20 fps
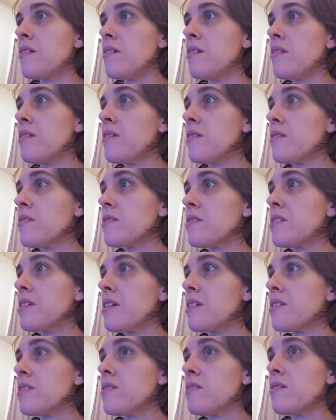And it looks
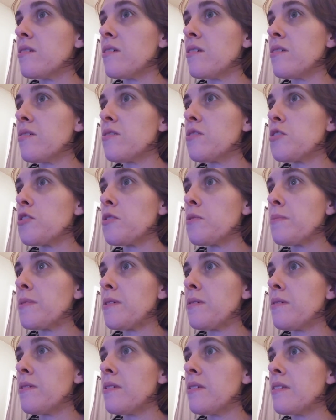like to all
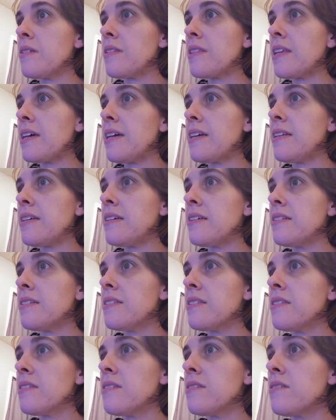German
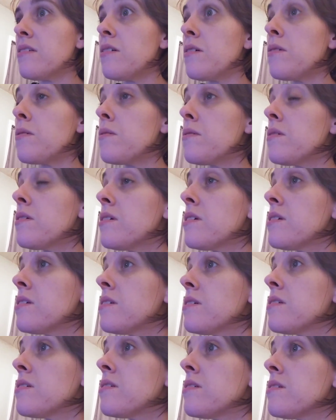ladies. No,
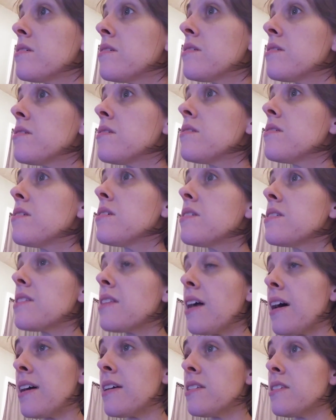his
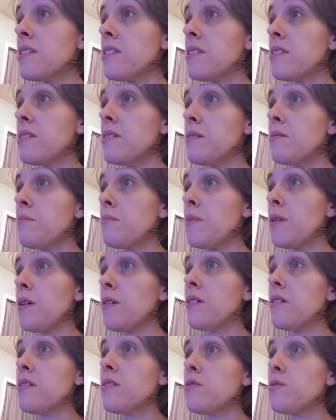last
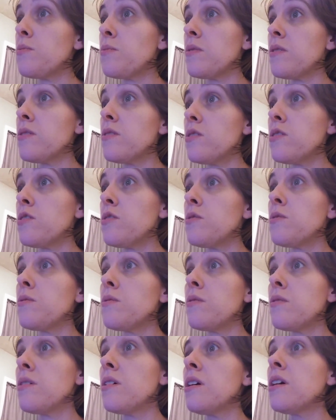marriage was
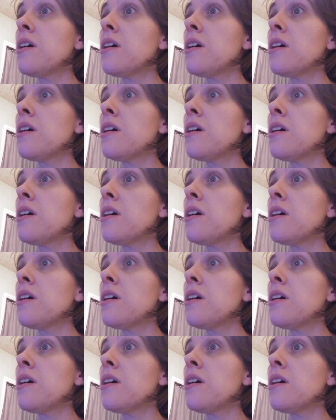to